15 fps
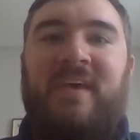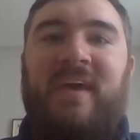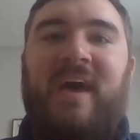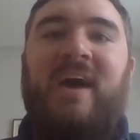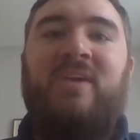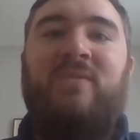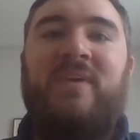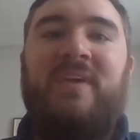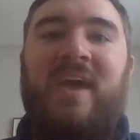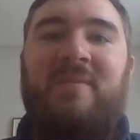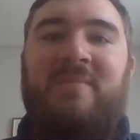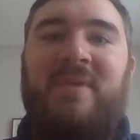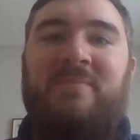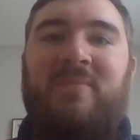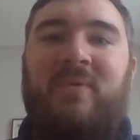how do we
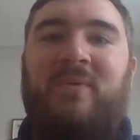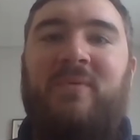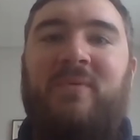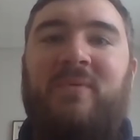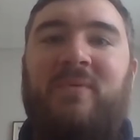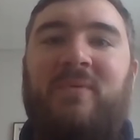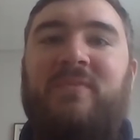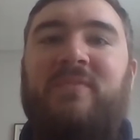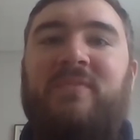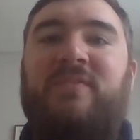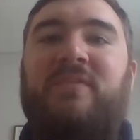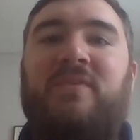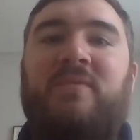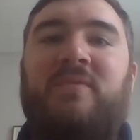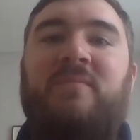get people to
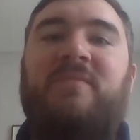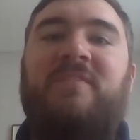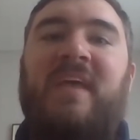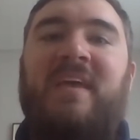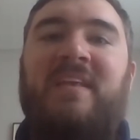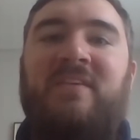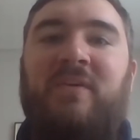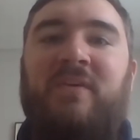stay indoors